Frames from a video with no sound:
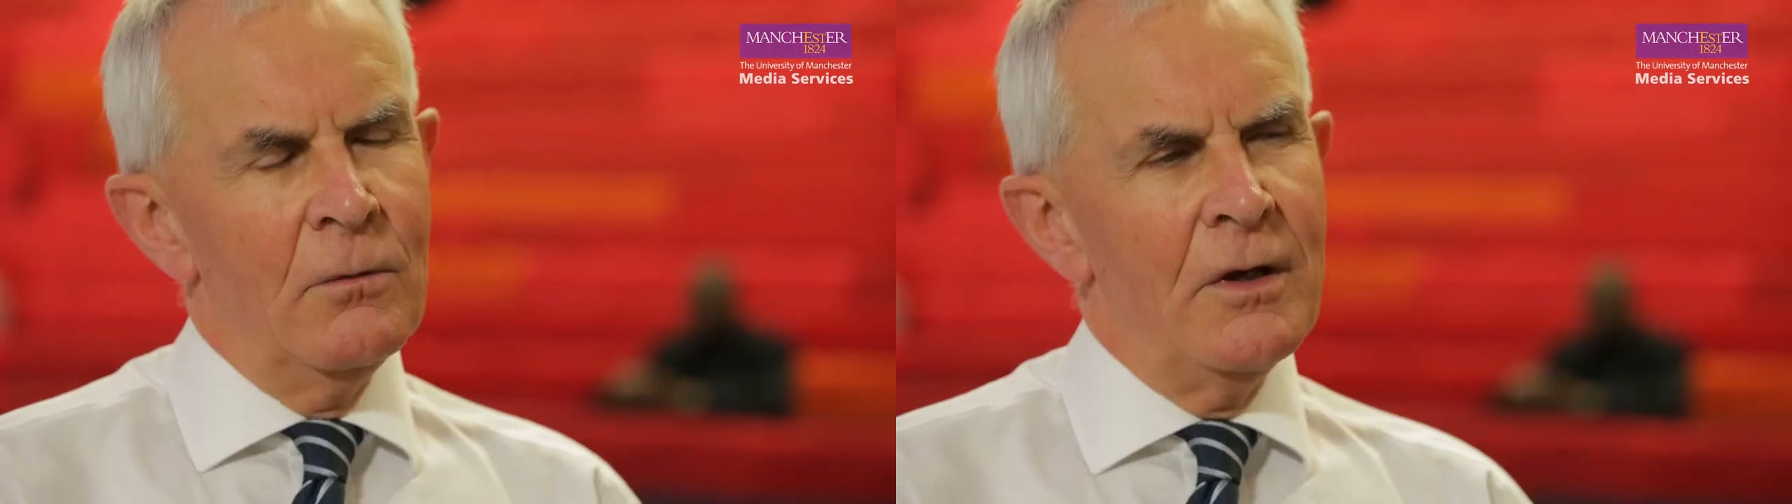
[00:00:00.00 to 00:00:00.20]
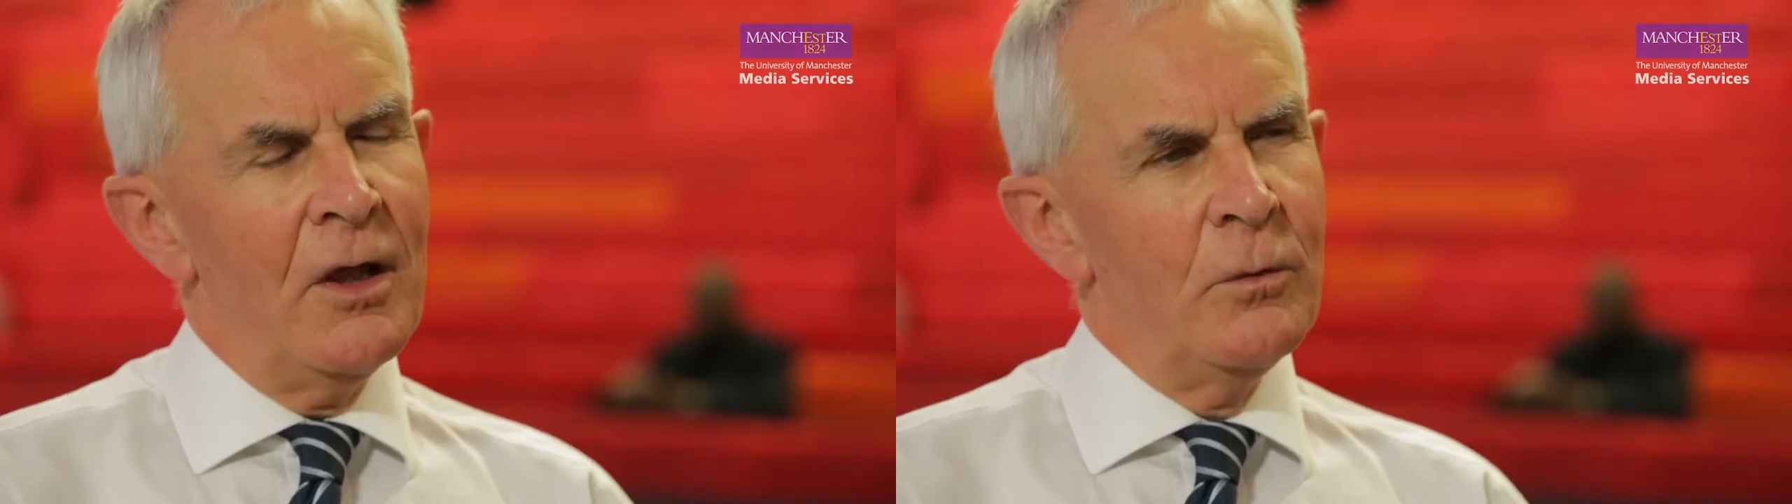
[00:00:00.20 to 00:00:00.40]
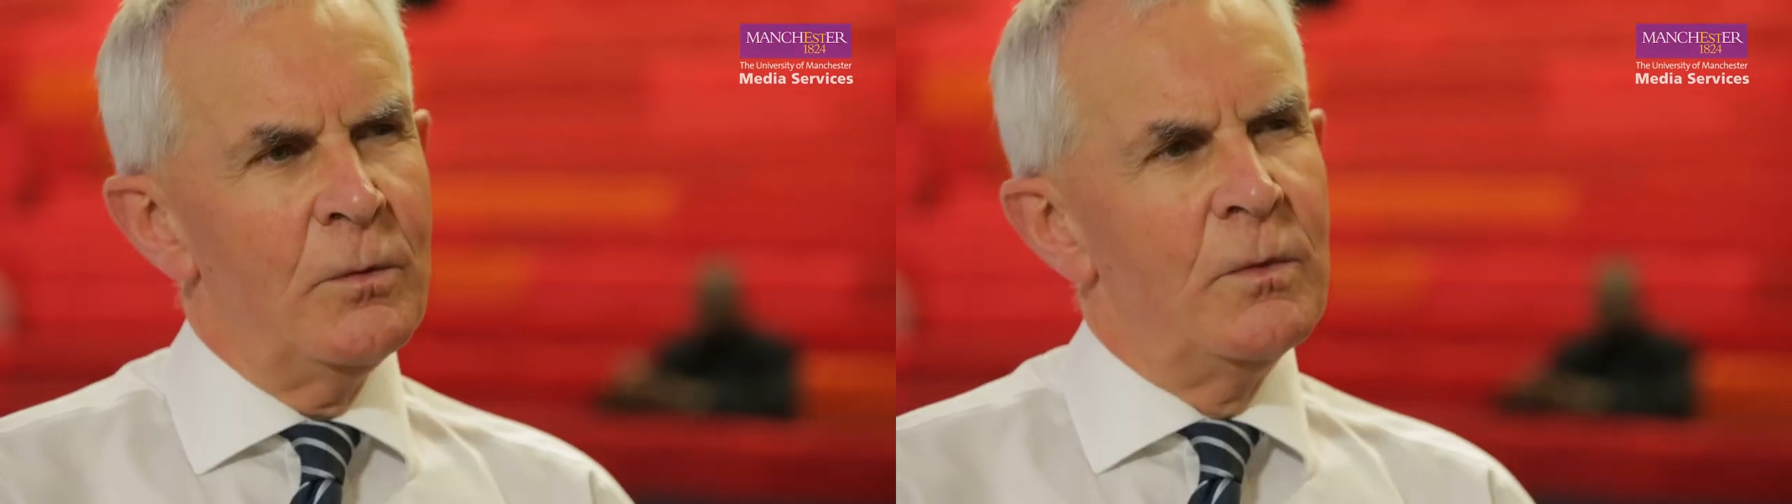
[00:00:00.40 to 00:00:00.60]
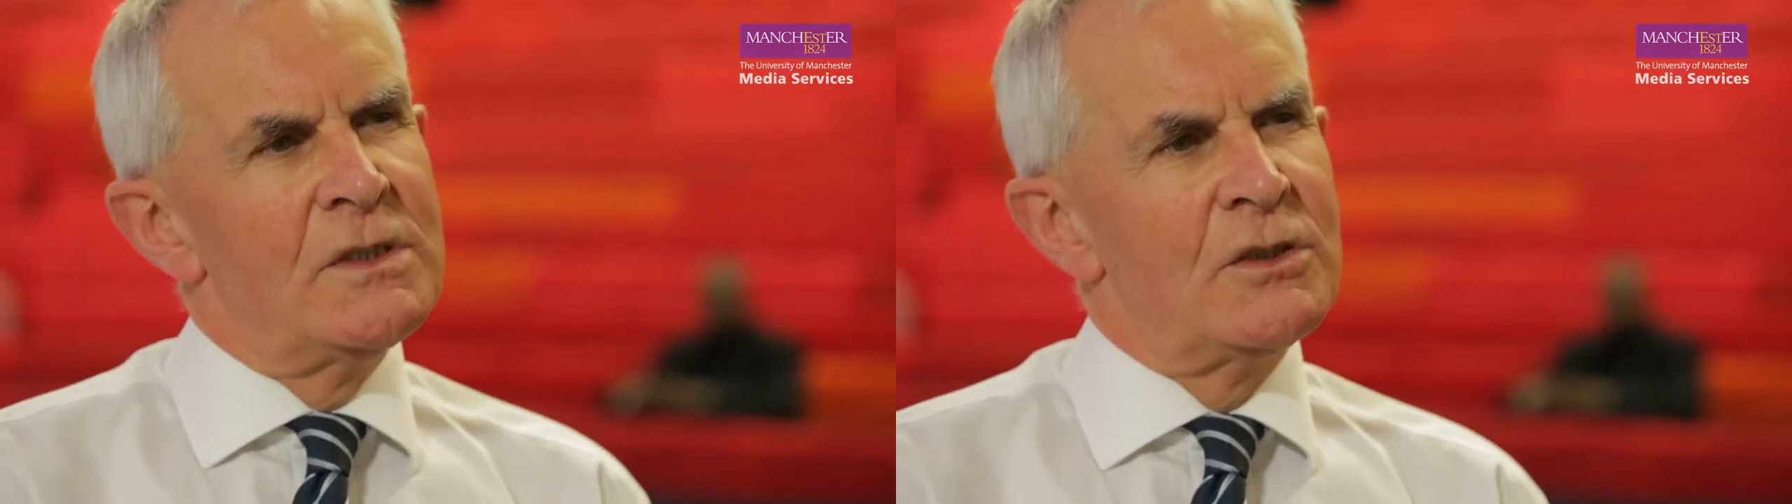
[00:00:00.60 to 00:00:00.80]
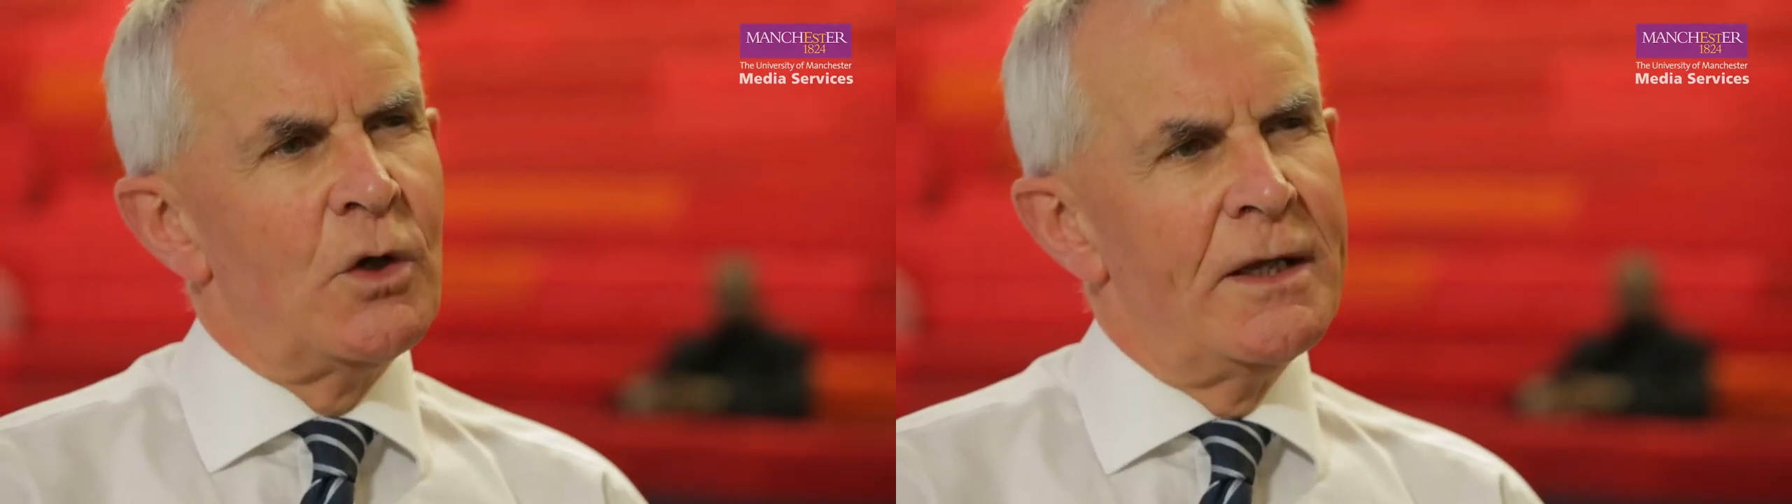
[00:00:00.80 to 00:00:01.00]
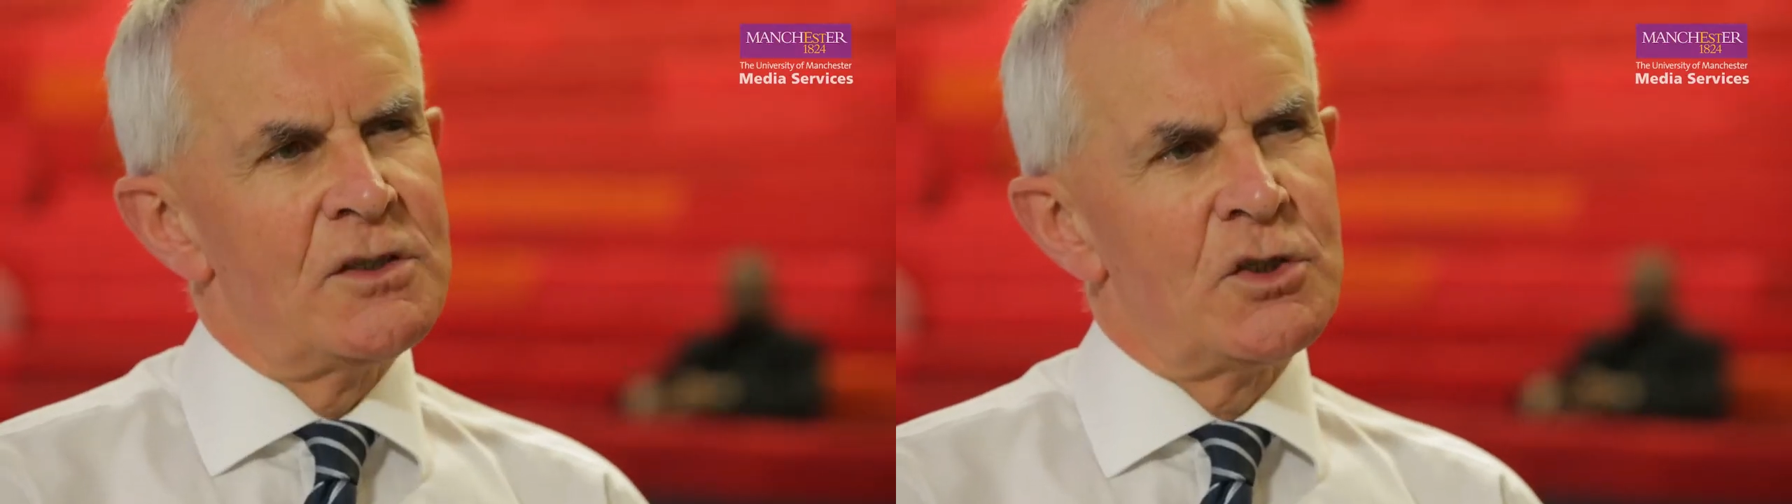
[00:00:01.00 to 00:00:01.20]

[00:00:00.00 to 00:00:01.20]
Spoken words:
Well, I'd hope to try and